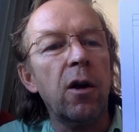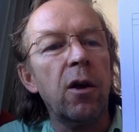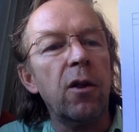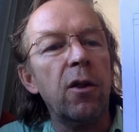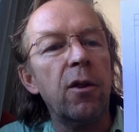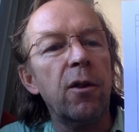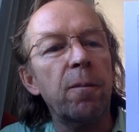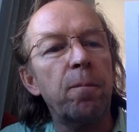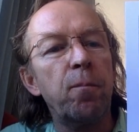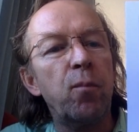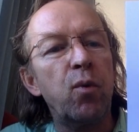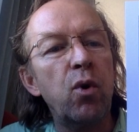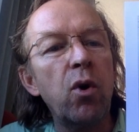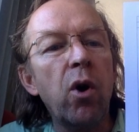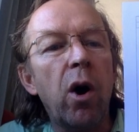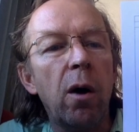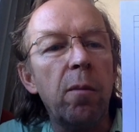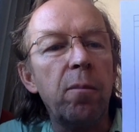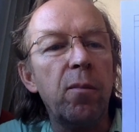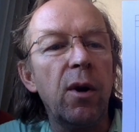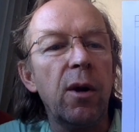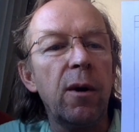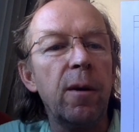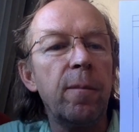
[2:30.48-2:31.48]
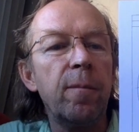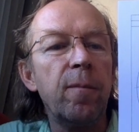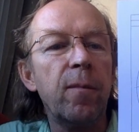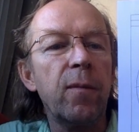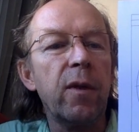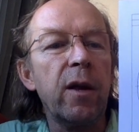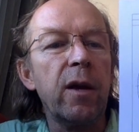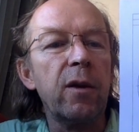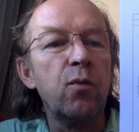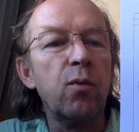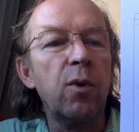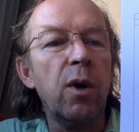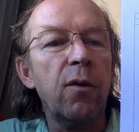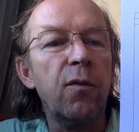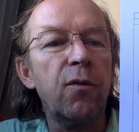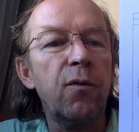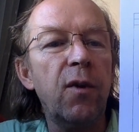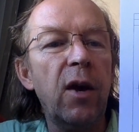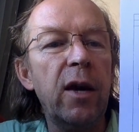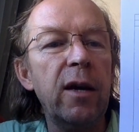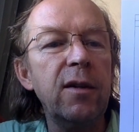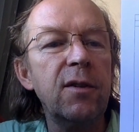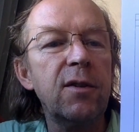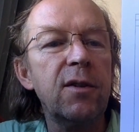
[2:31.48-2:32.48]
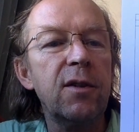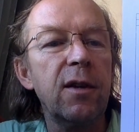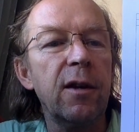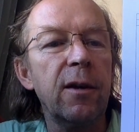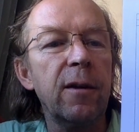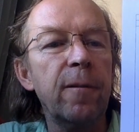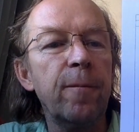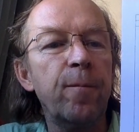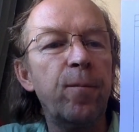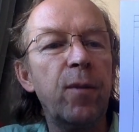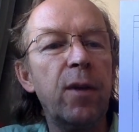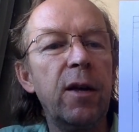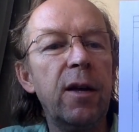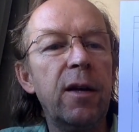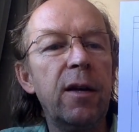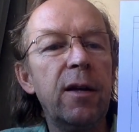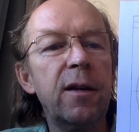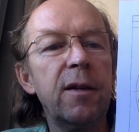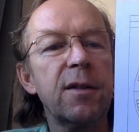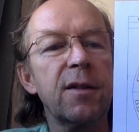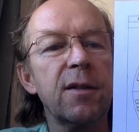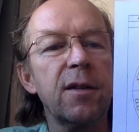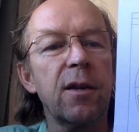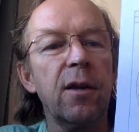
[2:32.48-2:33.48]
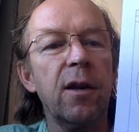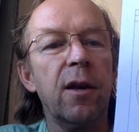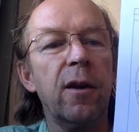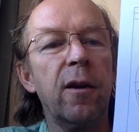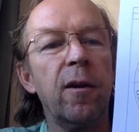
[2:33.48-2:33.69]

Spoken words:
The problem that we are facing is,